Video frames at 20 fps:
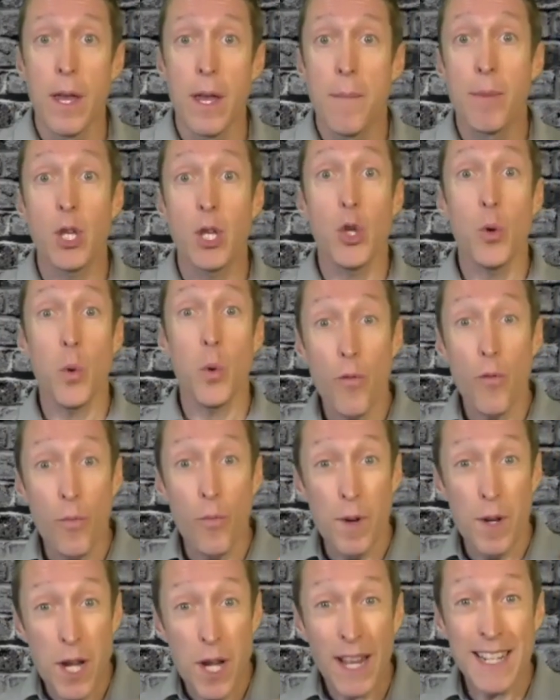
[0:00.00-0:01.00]
but you are
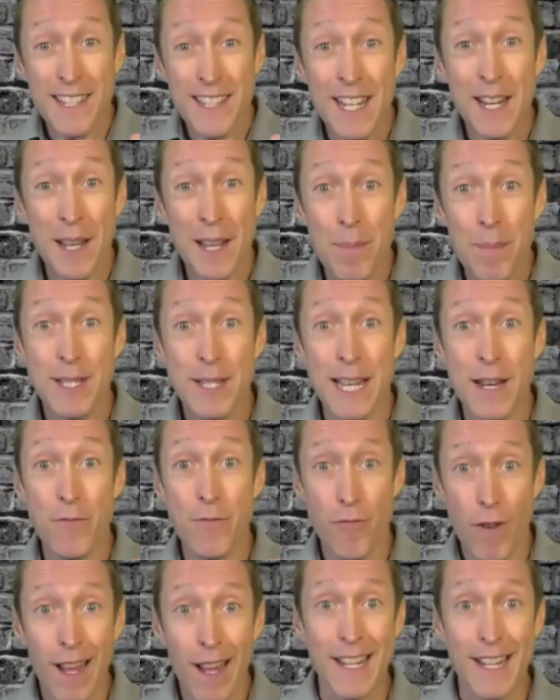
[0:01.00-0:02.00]
99%
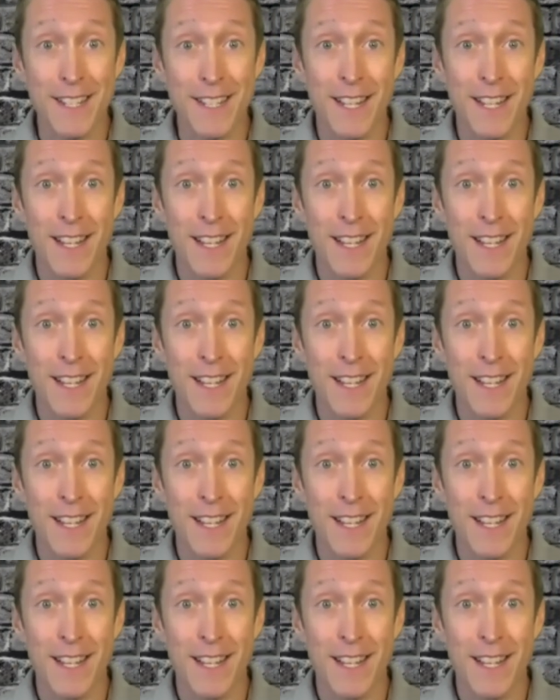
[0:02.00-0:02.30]
right.